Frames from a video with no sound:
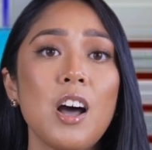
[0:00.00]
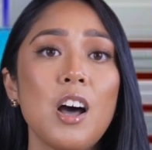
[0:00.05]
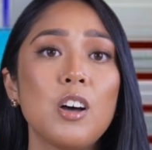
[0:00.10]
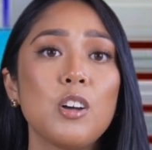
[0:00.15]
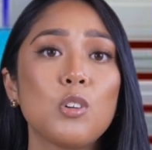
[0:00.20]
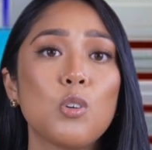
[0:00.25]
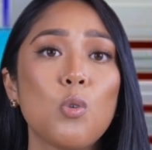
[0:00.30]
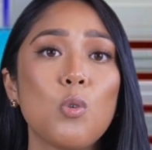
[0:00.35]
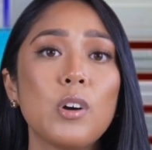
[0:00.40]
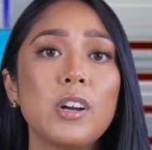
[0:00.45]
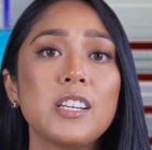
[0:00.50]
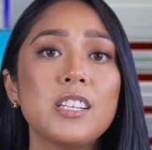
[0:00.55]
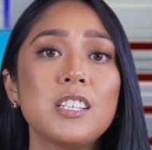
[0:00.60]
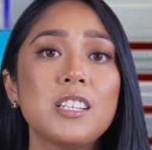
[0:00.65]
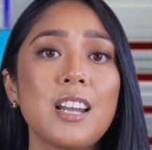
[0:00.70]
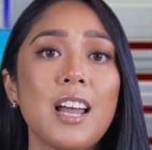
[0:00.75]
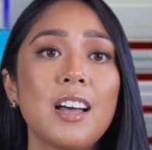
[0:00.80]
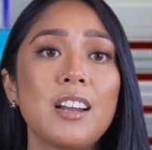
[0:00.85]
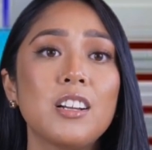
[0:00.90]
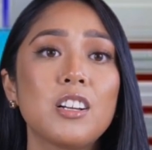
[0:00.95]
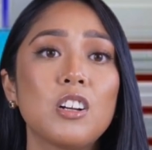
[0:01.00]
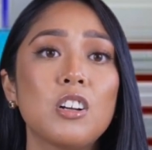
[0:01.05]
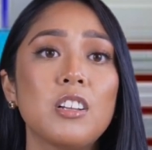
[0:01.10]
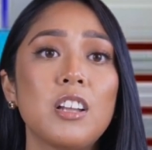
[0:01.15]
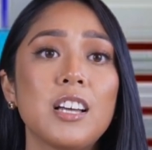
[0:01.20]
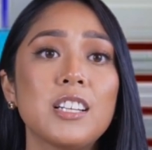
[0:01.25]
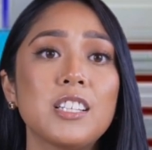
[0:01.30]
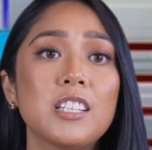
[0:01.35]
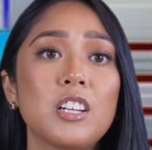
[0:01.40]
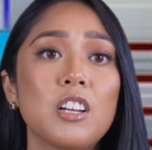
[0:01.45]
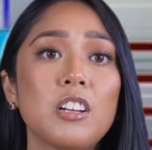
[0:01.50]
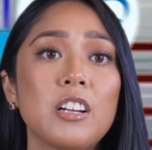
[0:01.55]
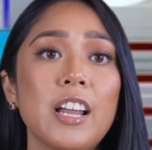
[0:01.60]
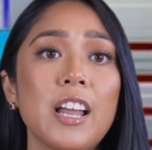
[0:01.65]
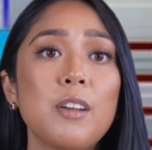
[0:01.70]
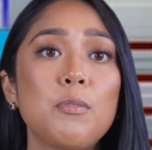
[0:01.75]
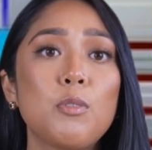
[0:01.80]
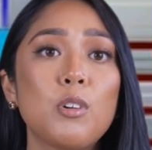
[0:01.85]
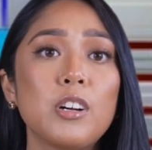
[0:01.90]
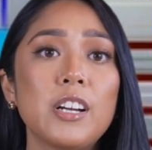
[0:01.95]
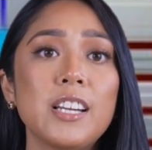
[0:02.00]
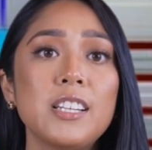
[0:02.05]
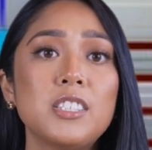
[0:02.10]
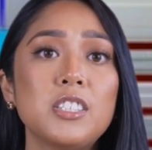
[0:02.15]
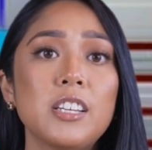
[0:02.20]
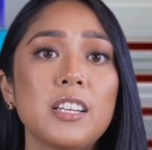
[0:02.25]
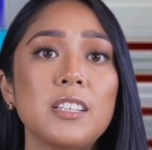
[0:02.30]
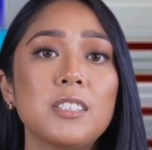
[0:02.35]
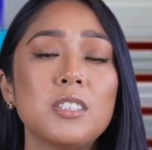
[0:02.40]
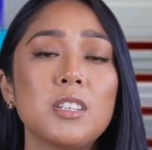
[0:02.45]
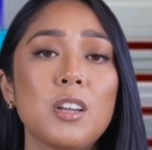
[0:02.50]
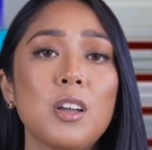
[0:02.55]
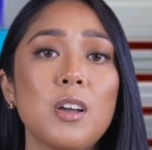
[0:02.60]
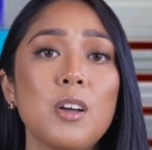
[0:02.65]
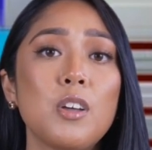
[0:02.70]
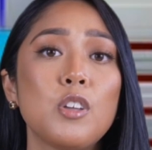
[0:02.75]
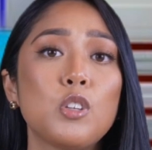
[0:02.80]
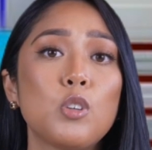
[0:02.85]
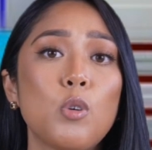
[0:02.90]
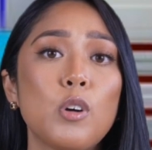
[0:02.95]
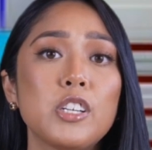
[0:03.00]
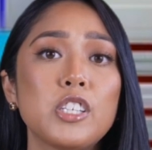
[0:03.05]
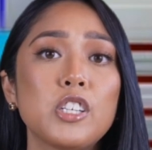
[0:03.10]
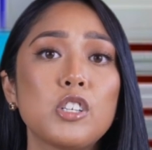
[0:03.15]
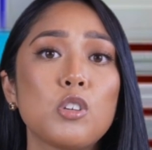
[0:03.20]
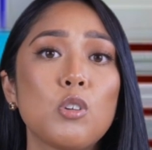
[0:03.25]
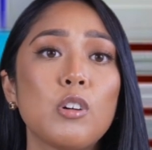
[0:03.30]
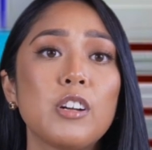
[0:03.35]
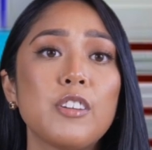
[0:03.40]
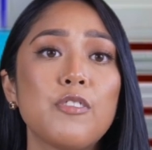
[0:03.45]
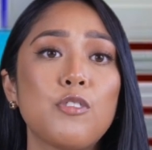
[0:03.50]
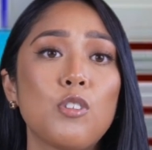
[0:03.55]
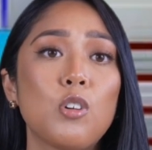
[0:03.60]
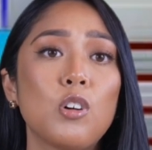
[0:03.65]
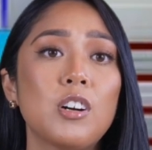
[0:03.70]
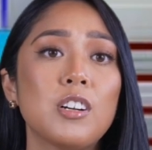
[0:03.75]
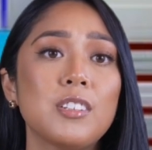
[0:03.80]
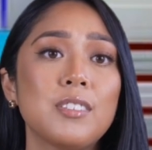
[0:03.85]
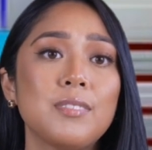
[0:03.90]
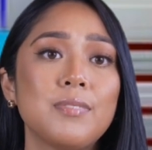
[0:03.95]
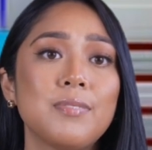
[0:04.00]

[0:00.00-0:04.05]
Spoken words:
according to data collected on April 18, 2024.